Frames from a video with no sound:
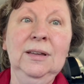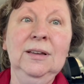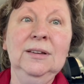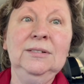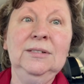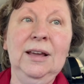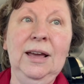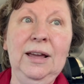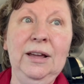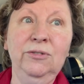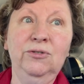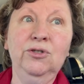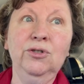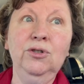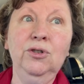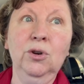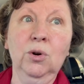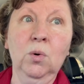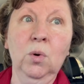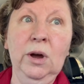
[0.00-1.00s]
to answer
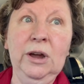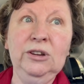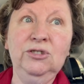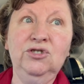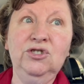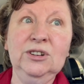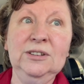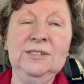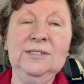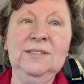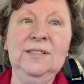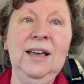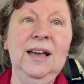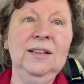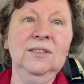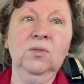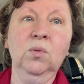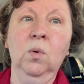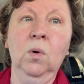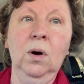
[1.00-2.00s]
your questions.
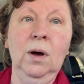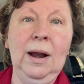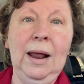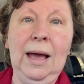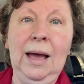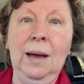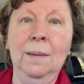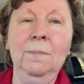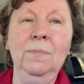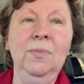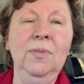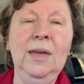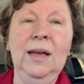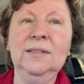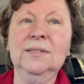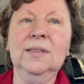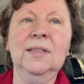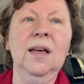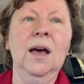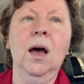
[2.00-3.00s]
That's
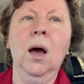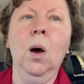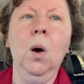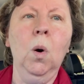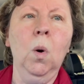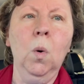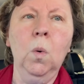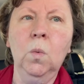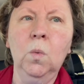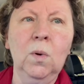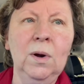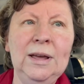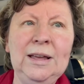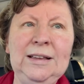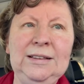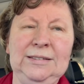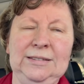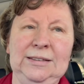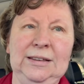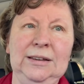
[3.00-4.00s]
the whole
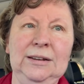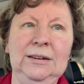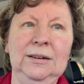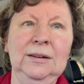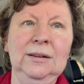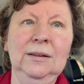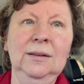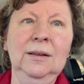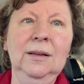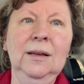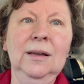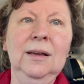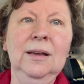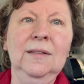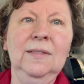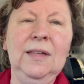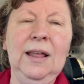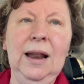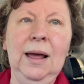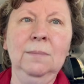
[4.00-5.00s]
reason
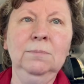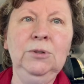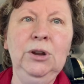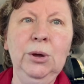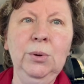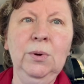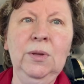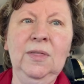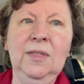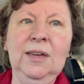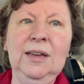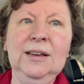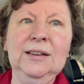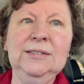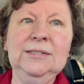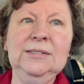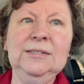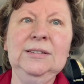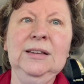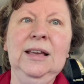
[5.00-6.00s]
that I'm doing
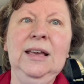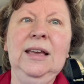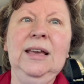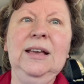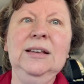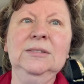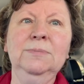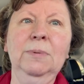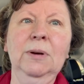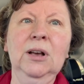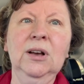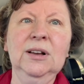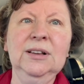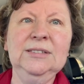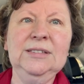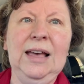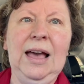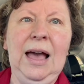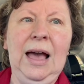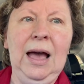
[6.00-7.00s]
this, is
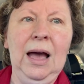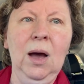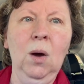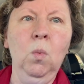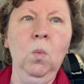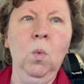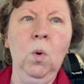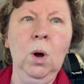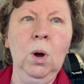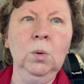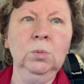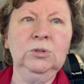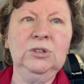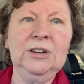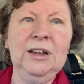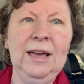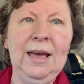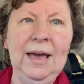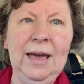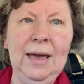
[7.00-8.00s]
because I want
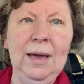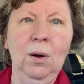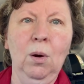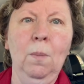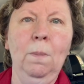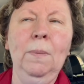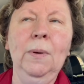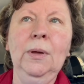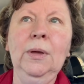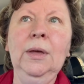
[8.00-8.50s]
to help